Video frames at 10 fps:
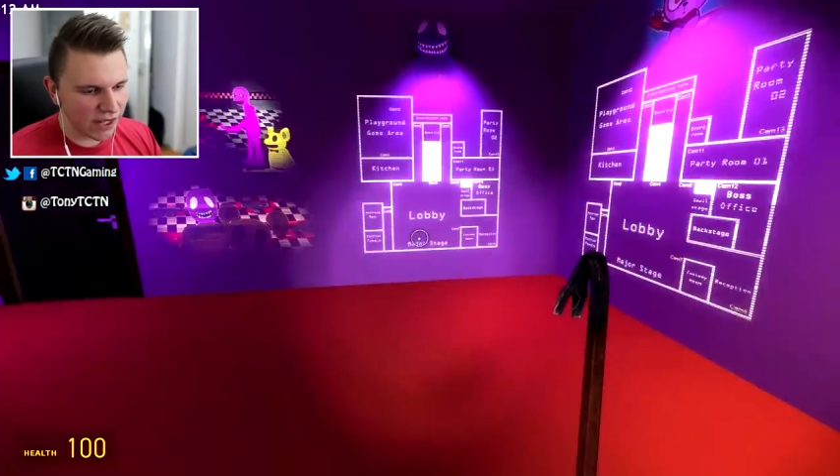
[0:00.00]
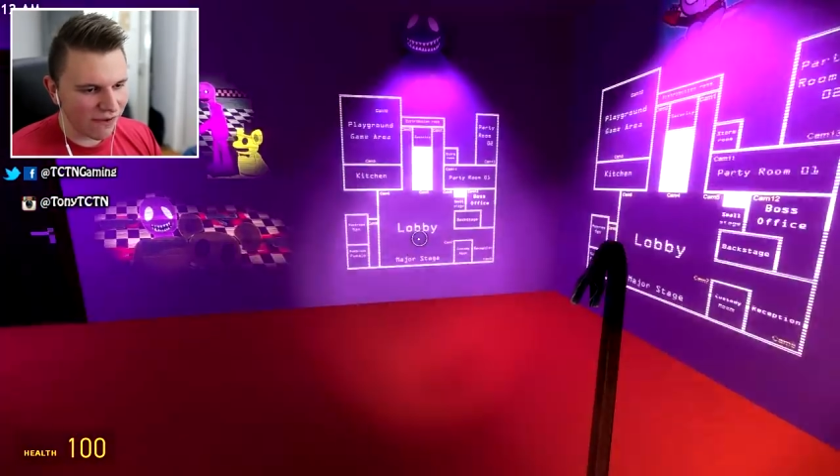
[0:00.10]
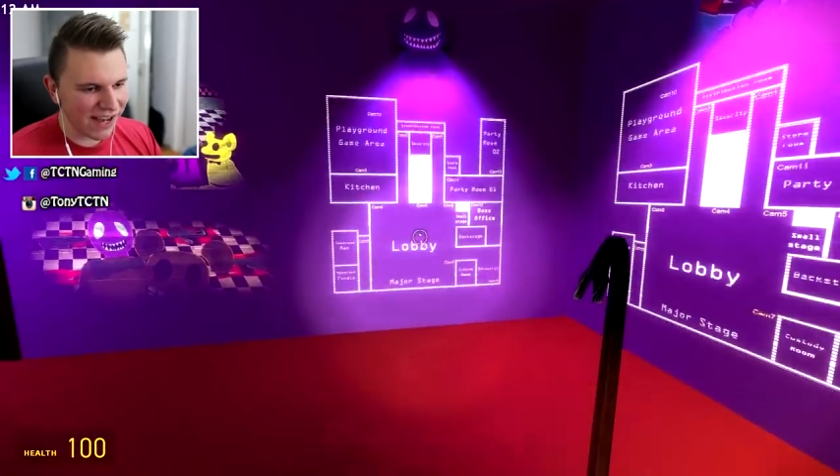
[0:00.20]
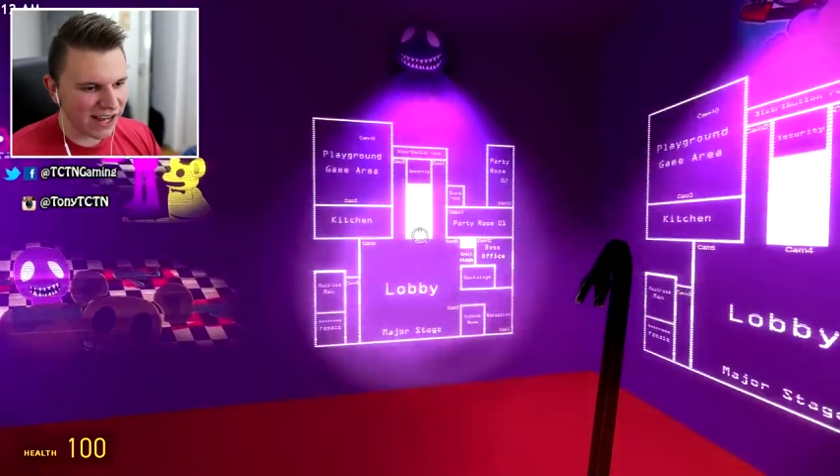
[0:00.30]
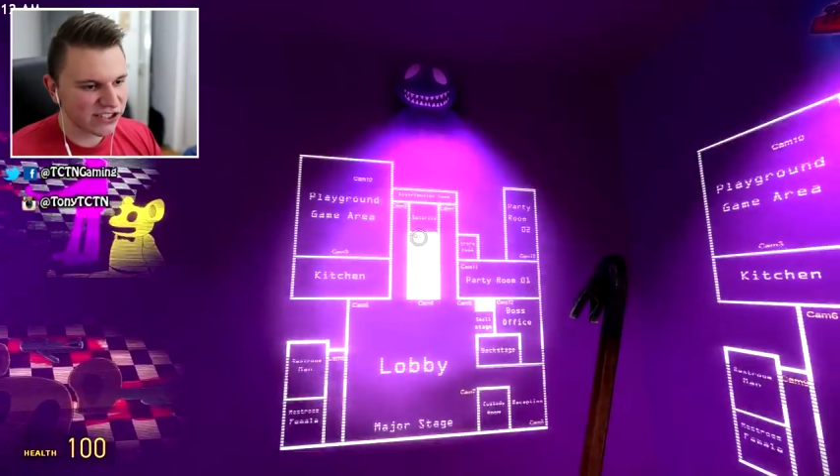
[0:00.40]
how
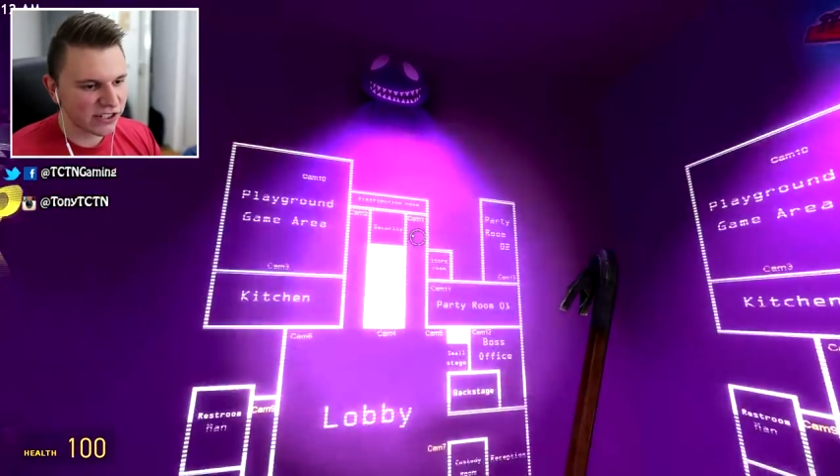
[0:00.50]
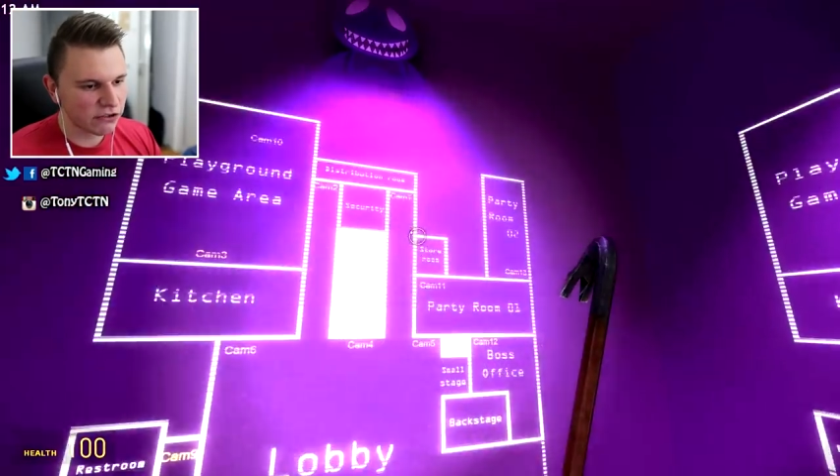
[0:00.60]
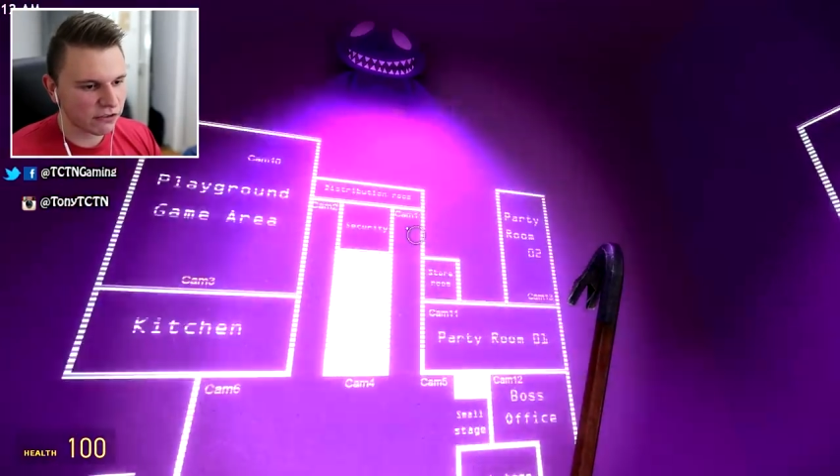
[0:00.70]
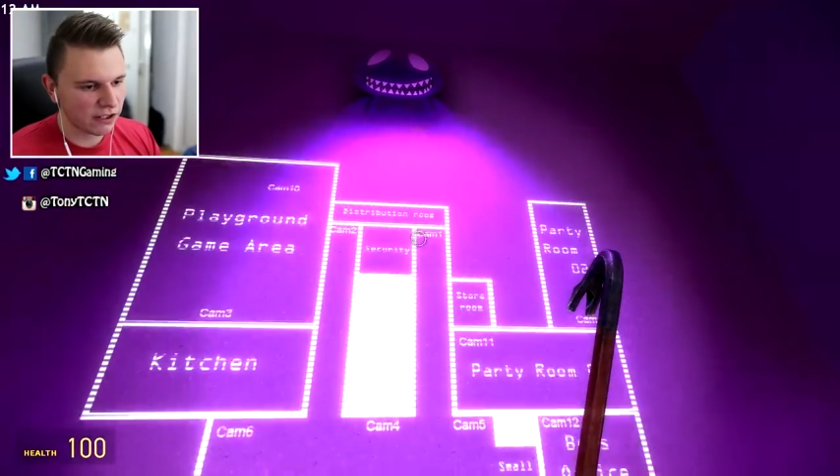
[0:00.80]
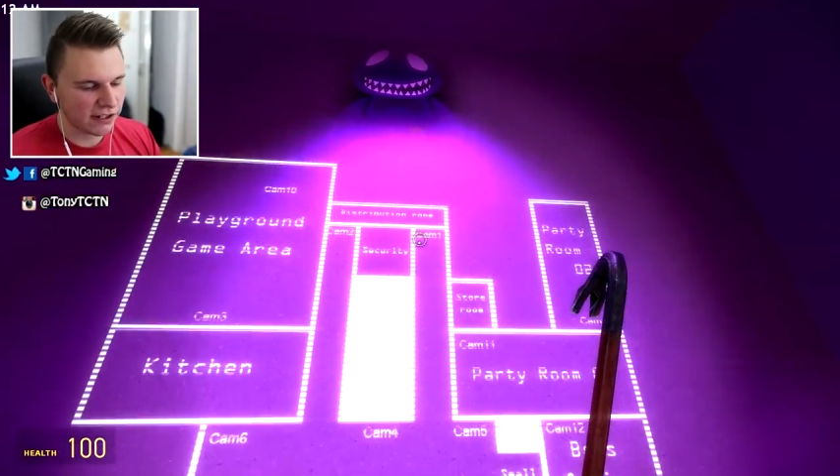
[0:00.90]
I actually
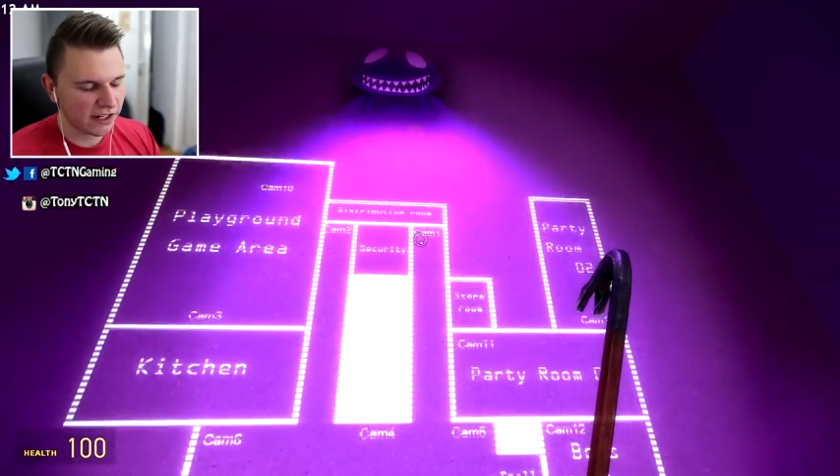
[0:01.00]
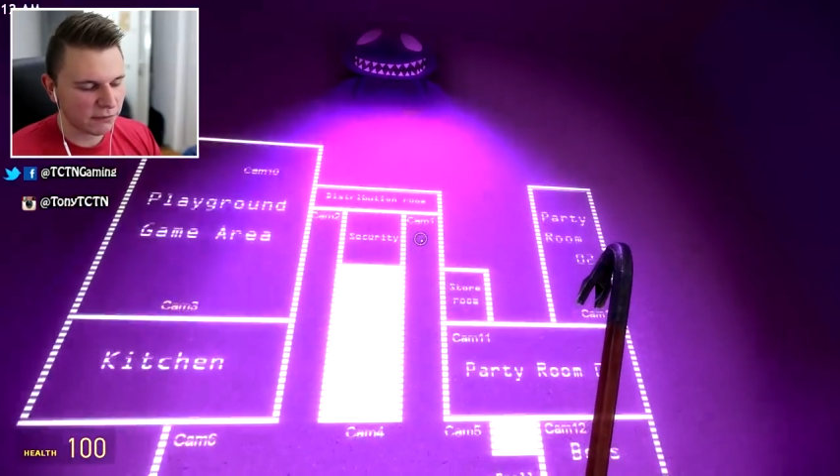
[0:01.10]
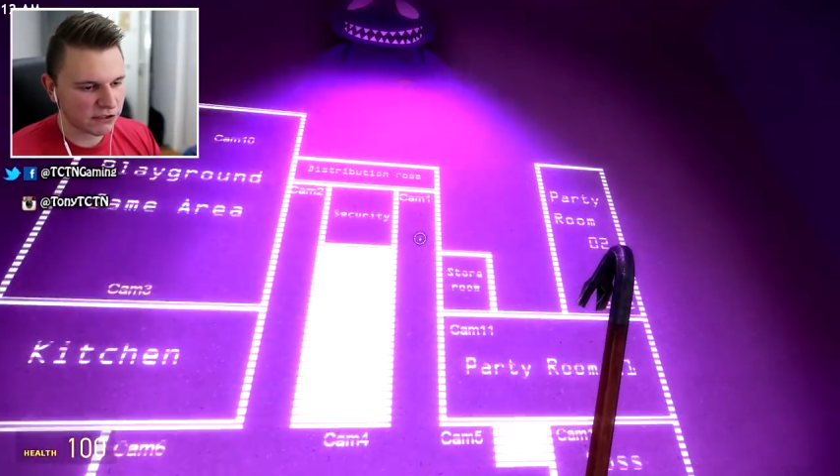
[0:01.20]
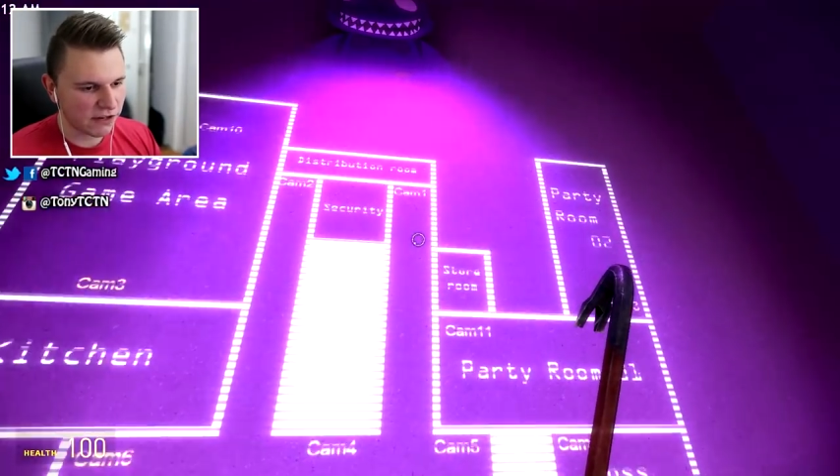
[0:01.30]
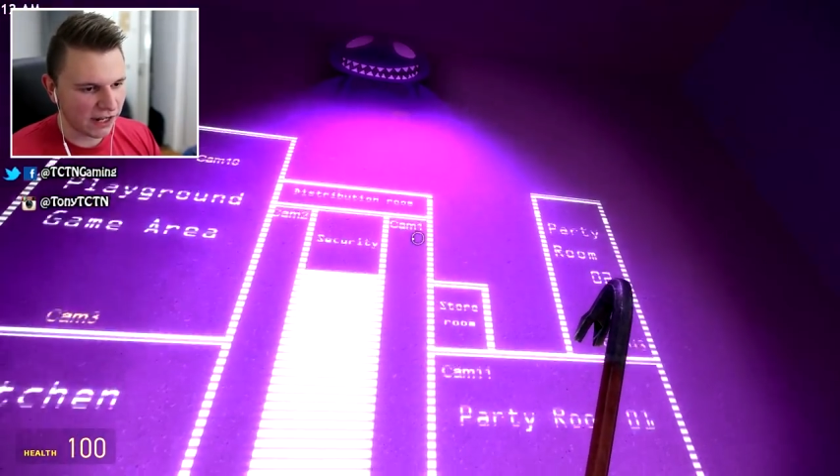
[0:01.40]
control
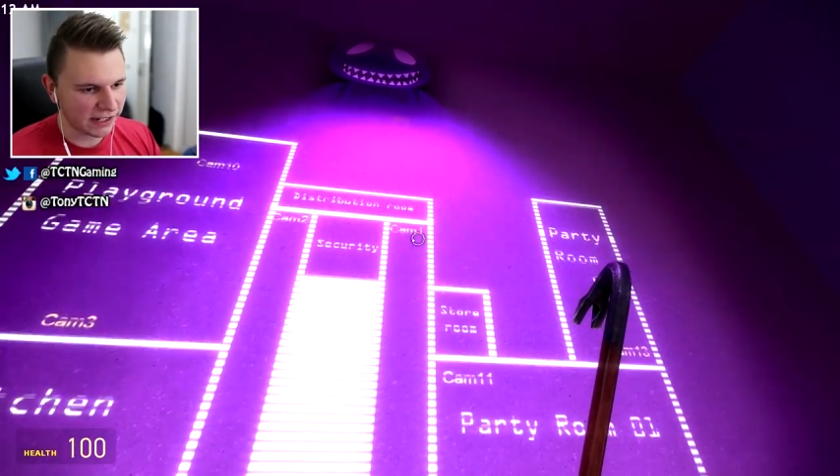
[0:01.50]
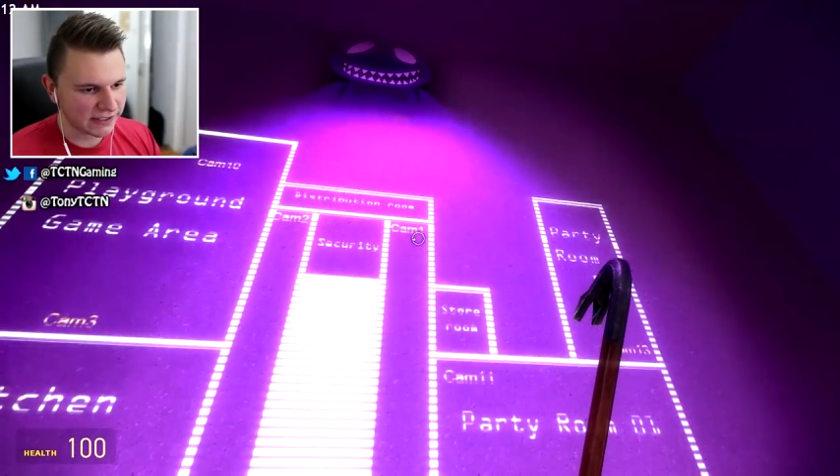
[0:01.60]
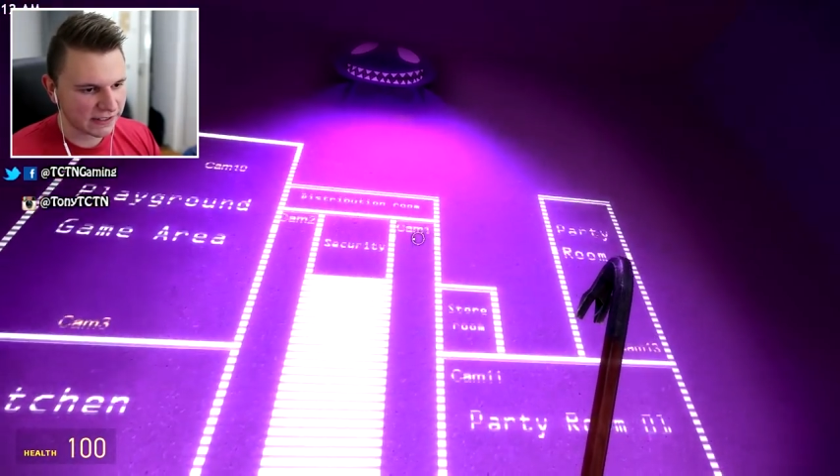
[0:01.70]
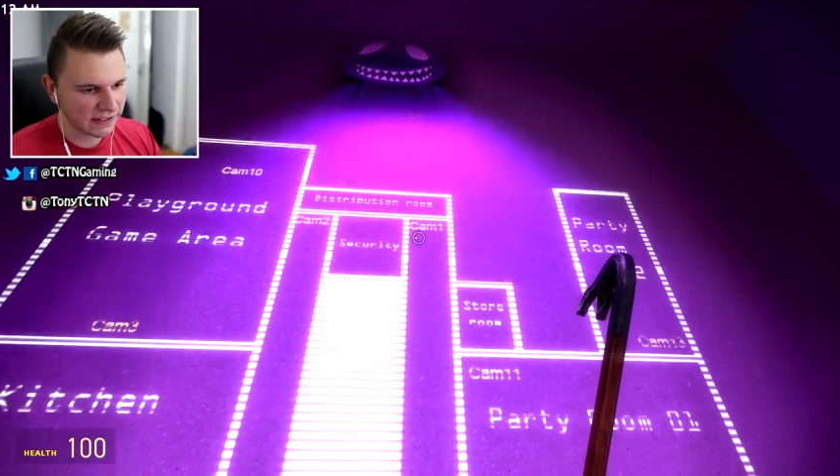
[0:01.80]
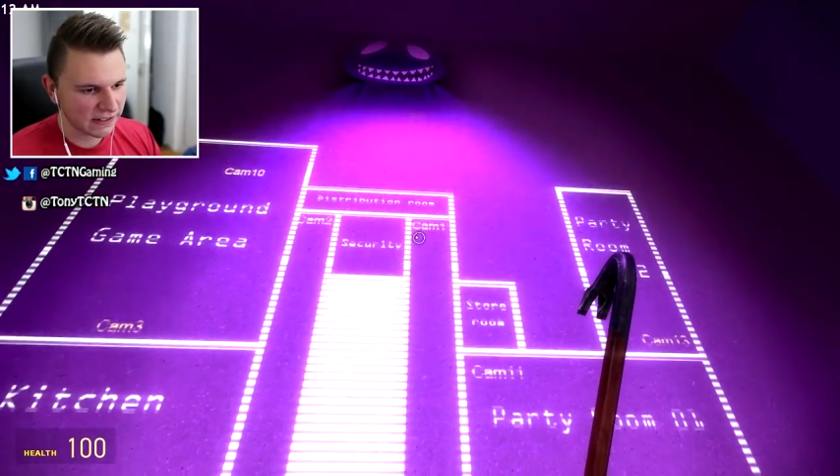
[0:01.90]

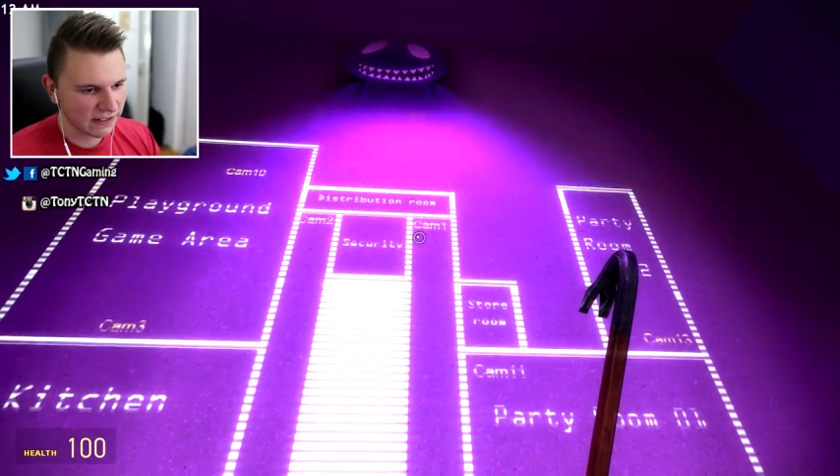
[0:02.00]
animatronics.